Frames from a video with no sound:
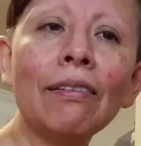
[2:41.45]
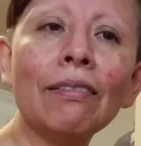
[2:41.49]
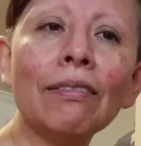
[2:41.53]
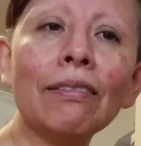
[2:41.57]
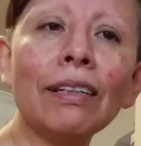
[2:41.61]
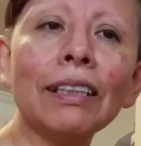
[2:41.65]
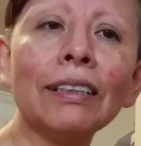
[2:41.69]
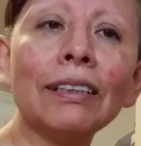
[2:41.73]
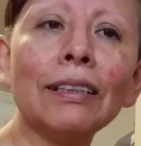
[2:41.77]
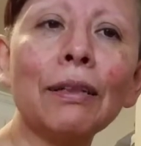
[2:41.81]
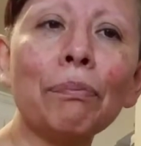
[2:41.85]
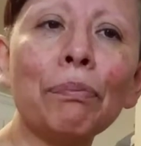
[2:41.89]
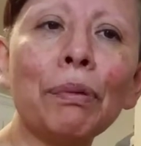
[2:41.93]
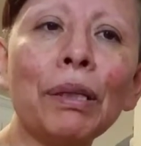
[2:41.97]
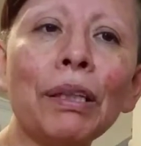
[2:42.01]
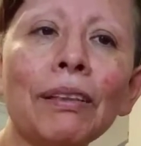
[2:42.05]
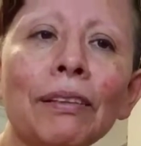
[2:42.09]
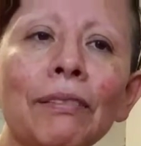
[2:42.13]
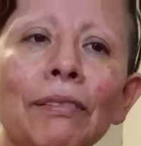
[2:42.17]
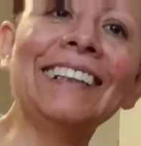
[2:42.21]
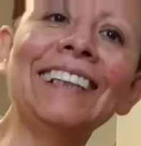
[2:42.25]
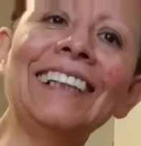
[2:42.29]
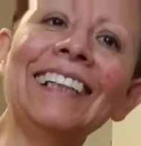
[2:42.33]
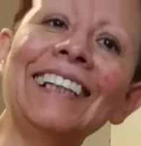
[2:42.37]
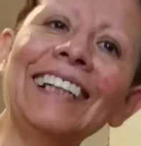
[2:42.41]
recipe.
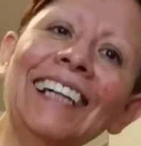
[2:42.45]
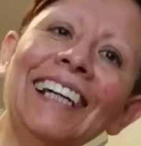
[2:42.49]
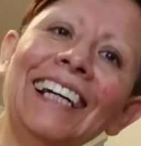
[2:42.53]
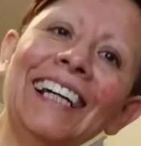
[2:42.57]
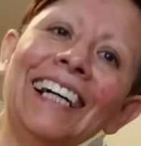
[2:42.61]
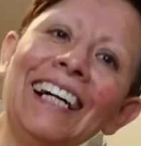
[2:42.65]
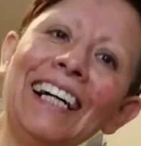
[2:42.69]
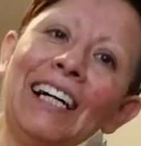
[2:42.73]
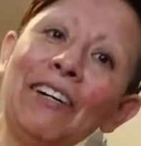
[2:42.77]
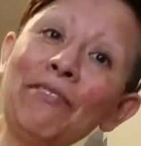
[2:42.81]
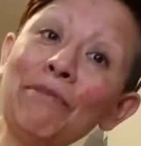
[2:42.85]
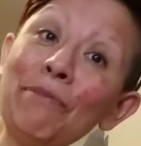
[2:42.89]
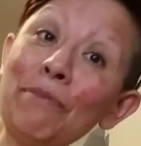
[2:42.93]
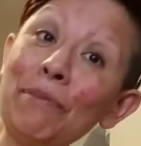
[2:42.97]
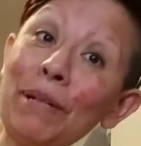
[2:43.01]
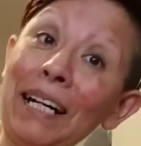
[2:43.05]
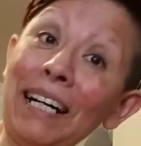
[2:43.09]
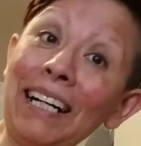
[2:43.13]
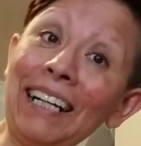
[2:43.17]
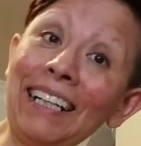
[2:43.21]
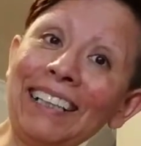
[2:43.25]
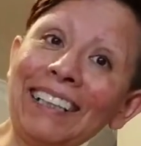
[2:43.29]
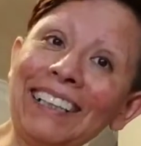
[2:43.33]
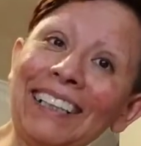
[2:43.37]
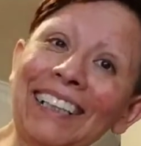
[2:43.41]
I'm
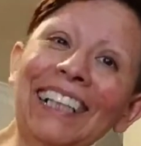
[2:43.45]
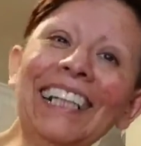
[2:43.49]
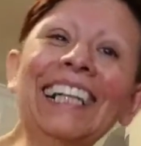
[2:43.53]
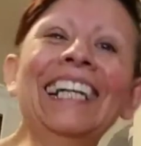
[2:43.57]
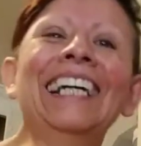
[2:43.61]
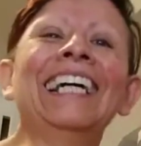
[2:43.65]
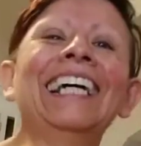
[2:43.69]
back.